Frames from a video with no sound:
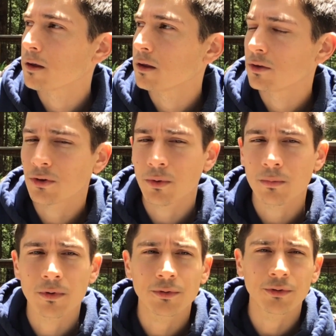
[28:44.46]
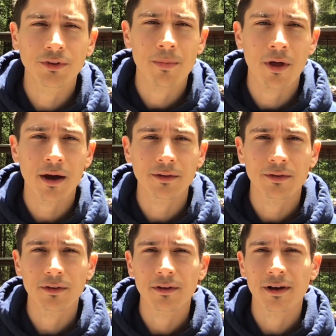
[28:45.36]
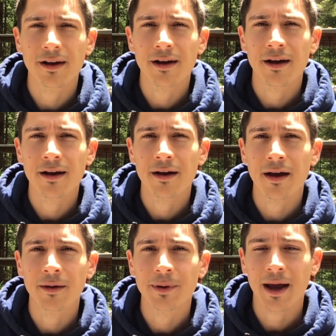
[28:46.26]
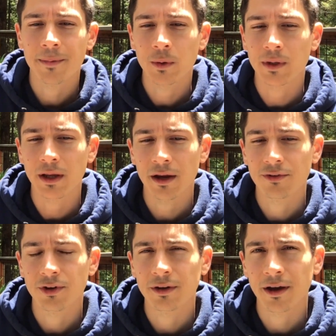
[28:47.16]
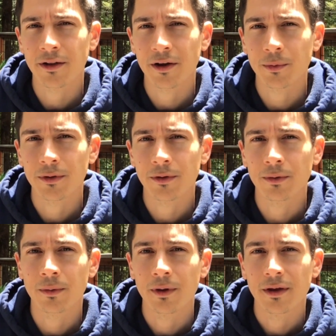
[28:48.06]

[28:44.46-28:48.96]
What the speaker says: So those are some thoughts. I'd be happy to engage in dialogue with you